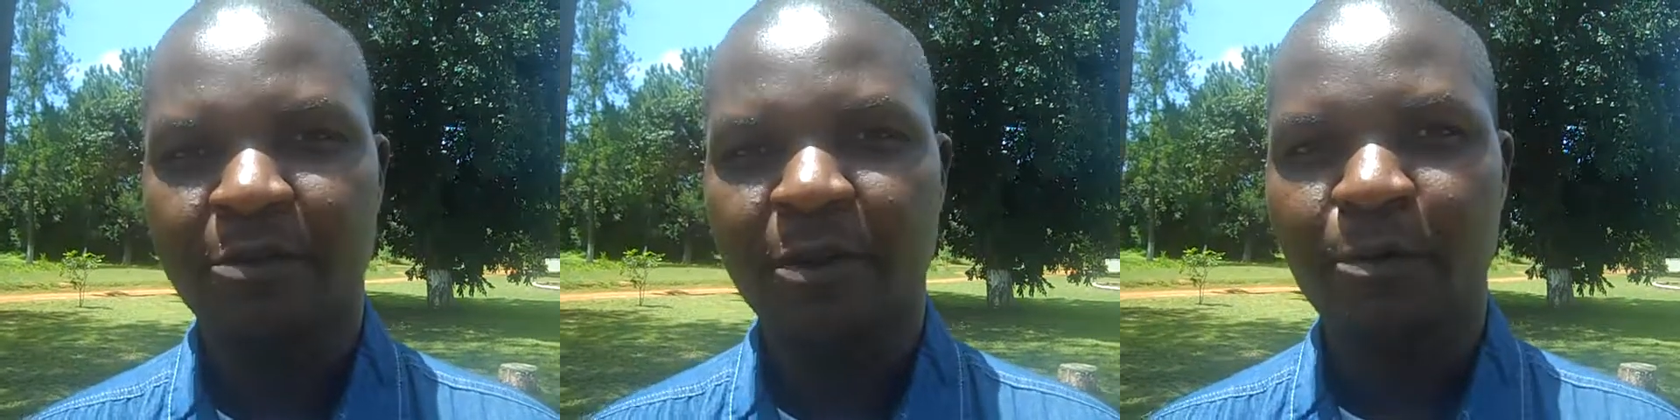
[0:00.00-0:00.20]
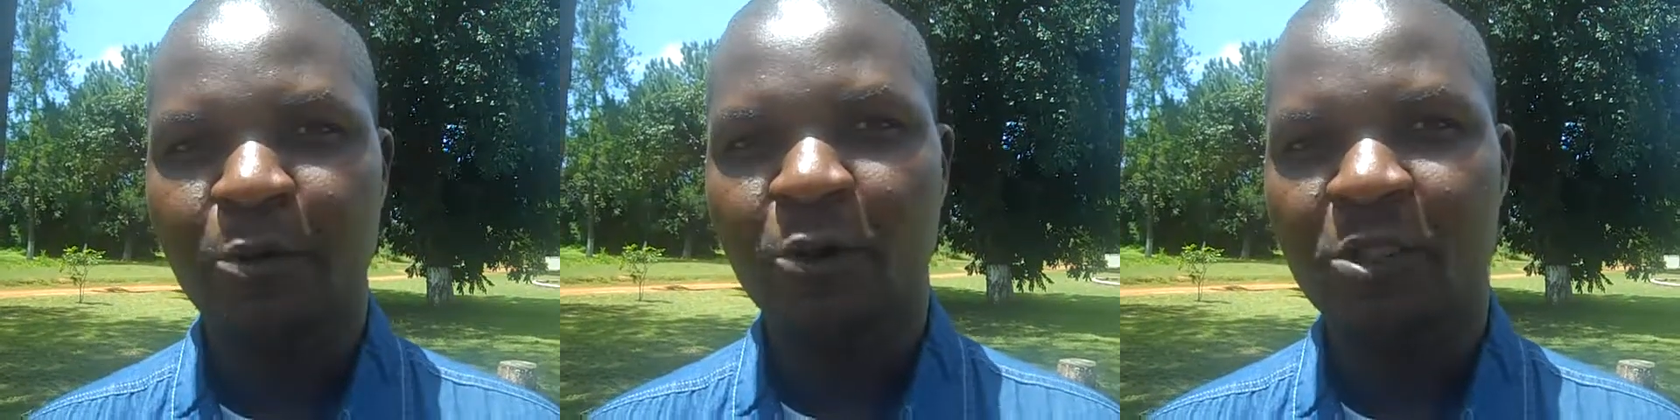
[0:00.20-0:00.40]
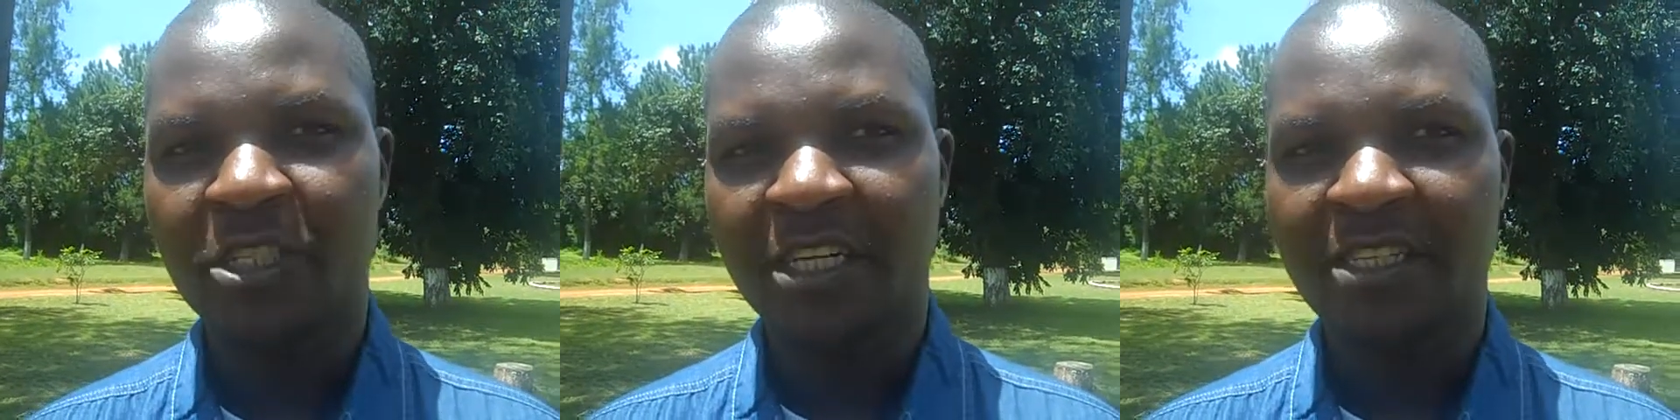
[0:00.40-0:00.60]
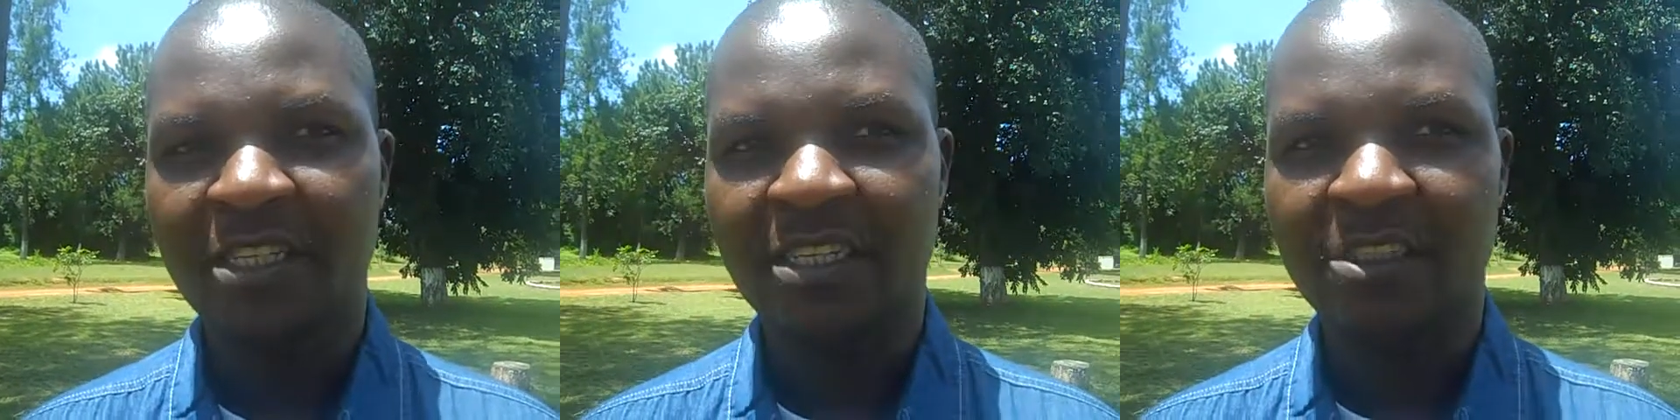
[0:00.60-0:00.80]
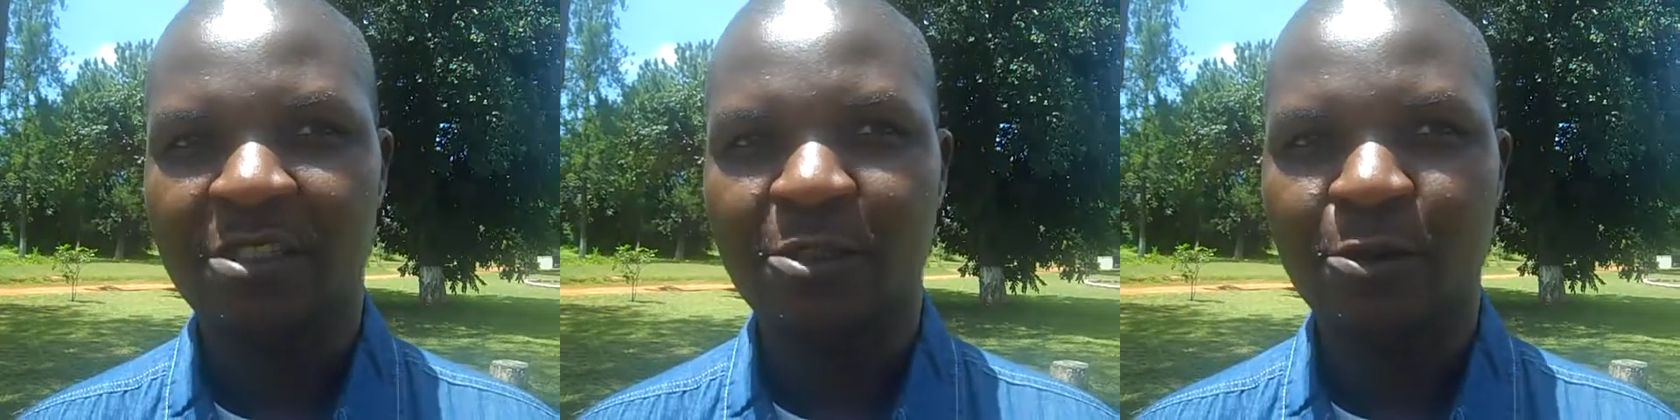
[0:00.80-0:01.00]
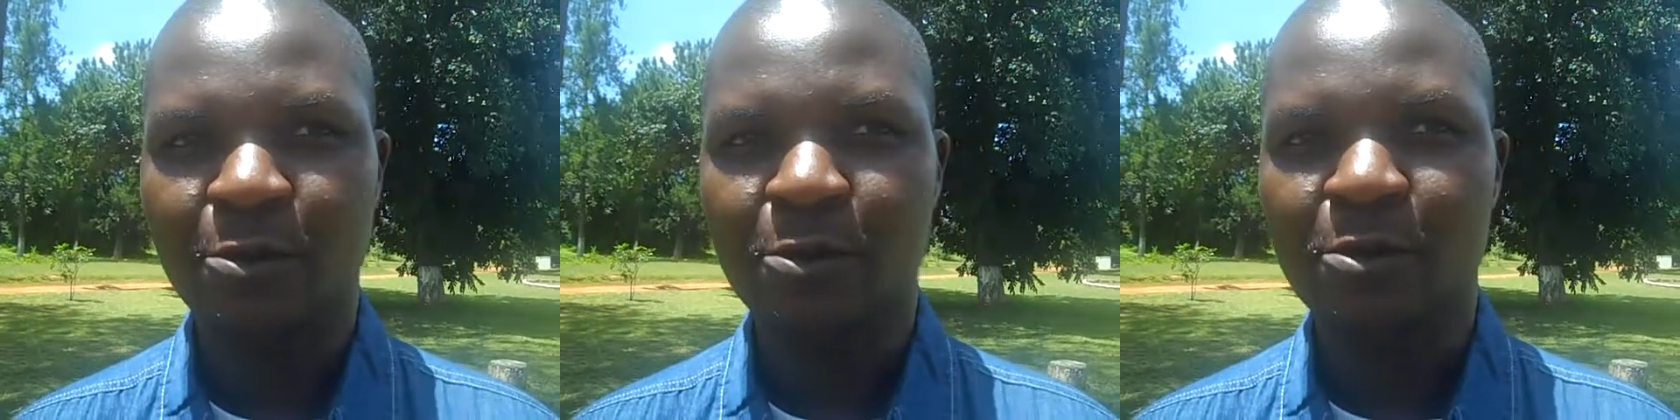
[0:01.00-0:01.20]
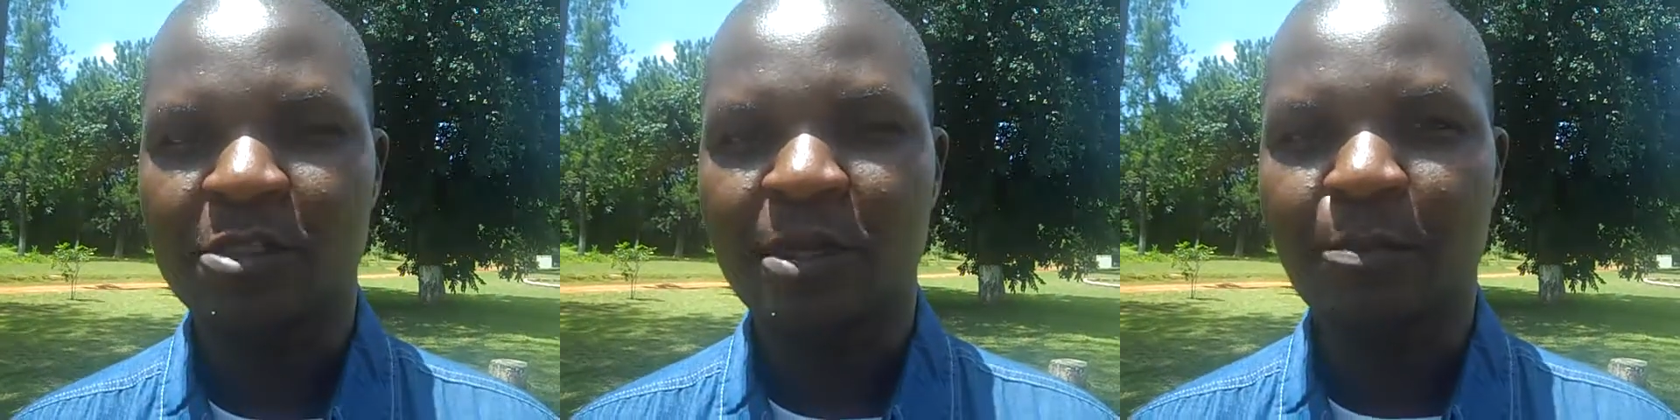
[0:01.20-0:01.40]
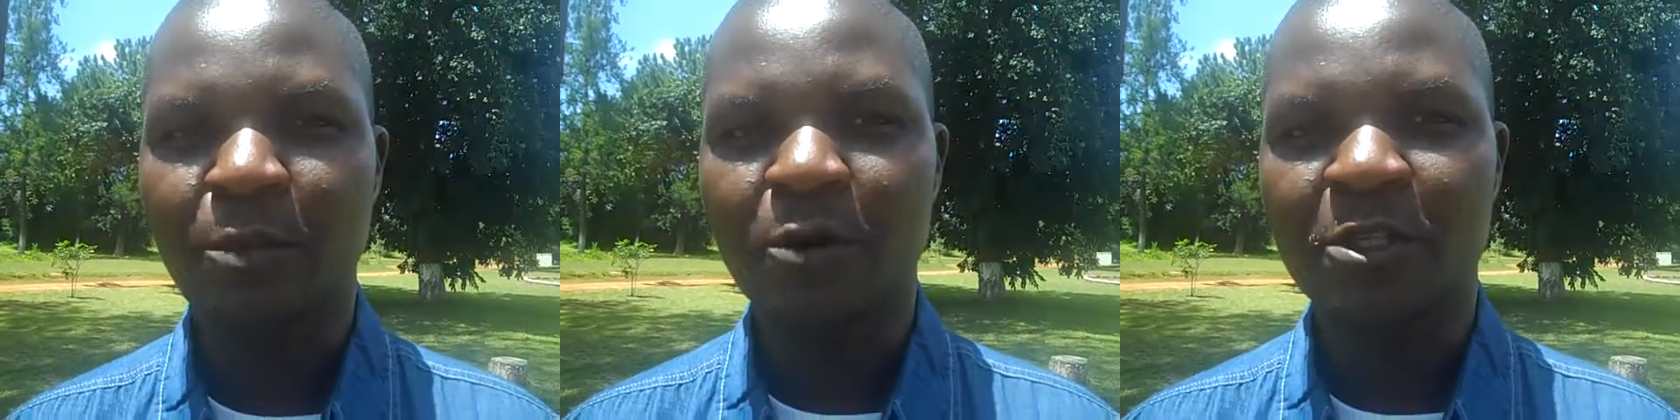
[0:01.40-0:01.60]
of a project is to
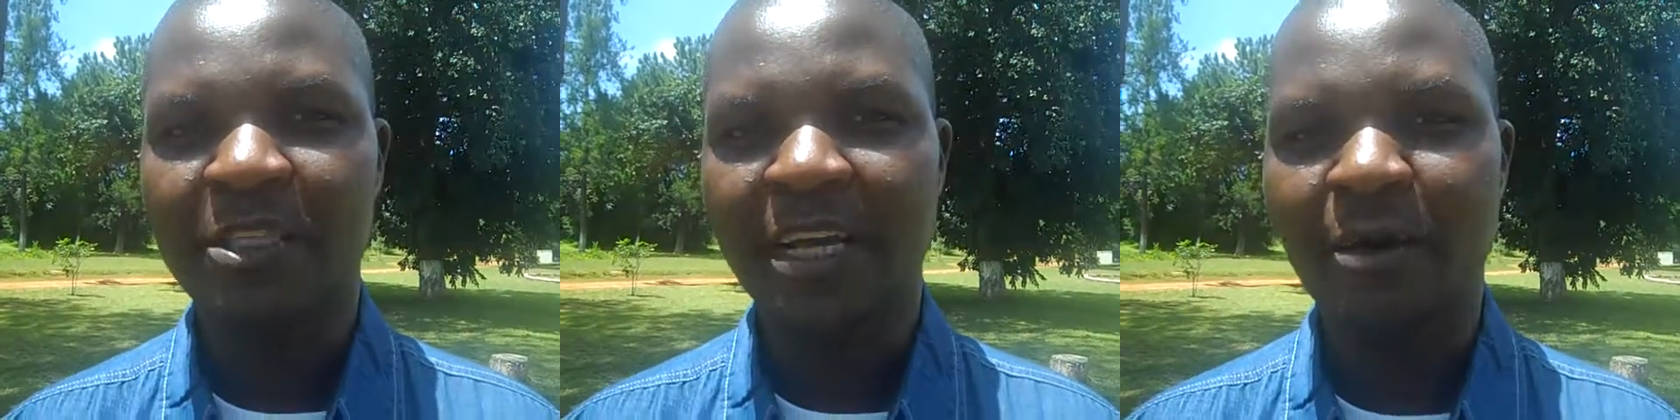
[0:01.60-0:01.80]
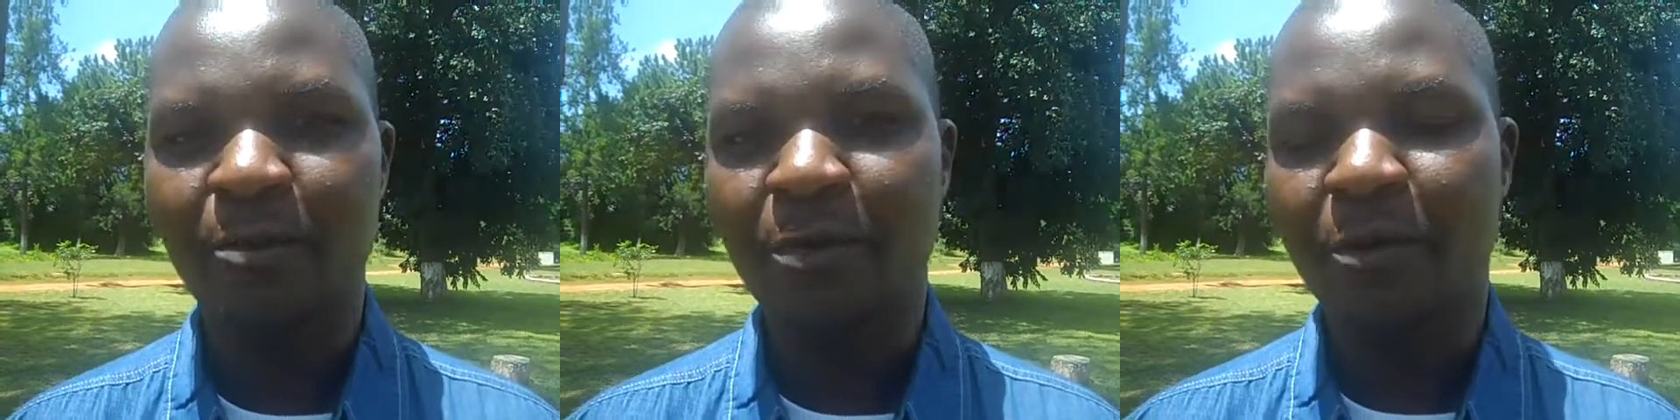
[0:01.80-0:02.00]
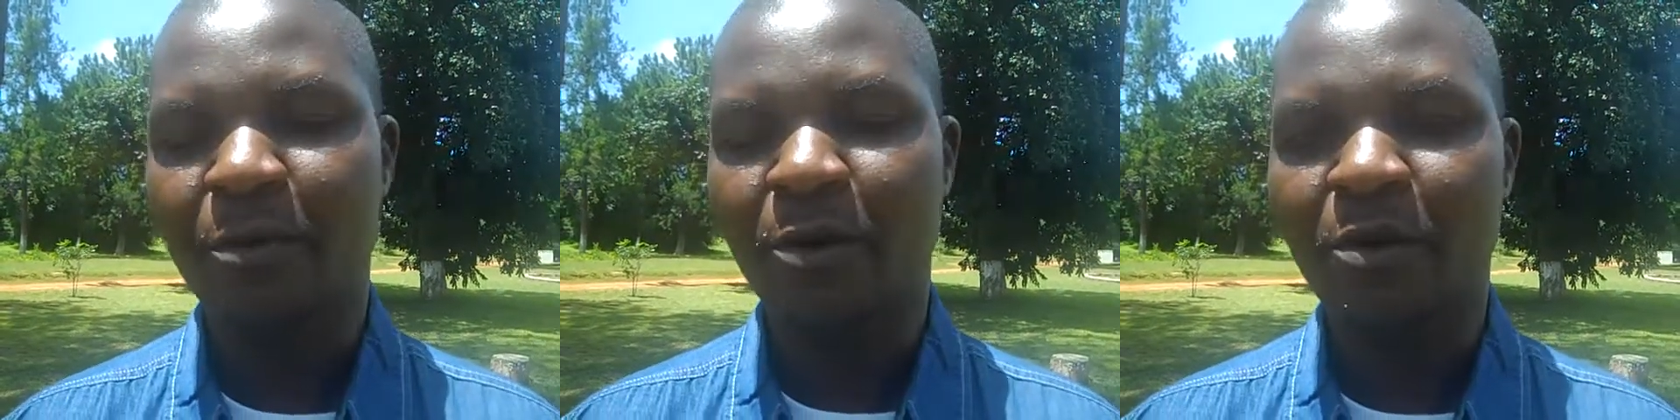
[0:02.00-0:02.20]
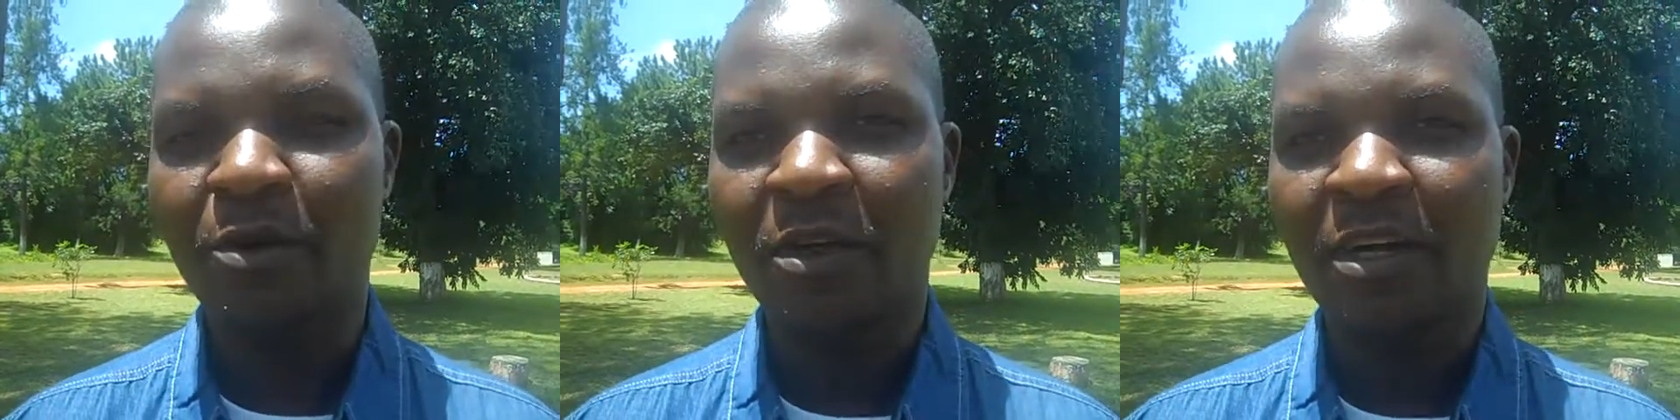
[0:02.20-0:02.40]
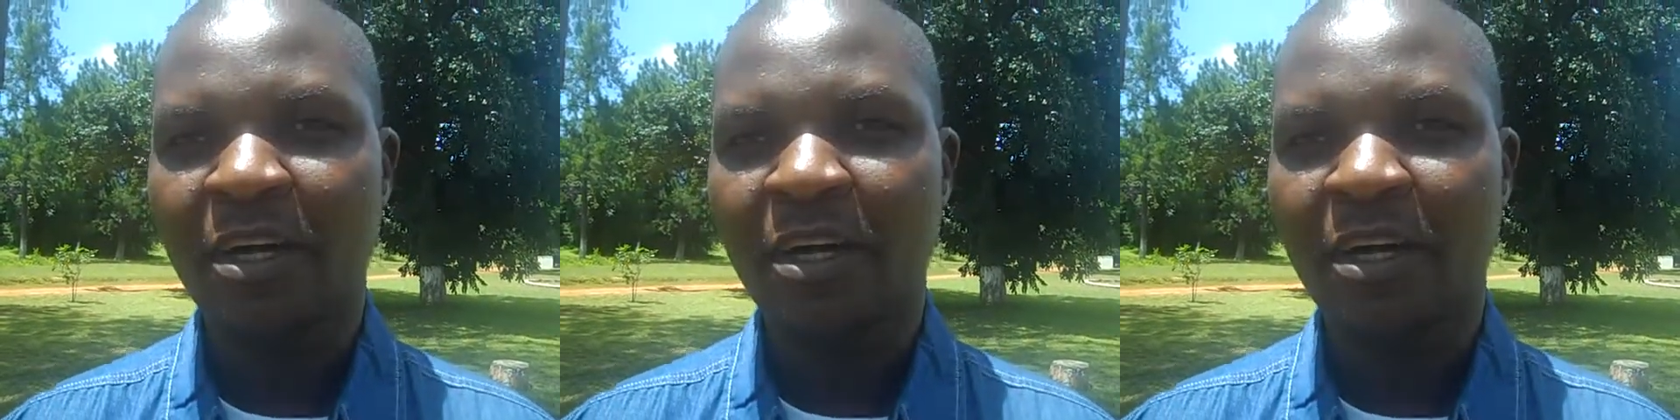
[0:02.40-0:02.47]
support young people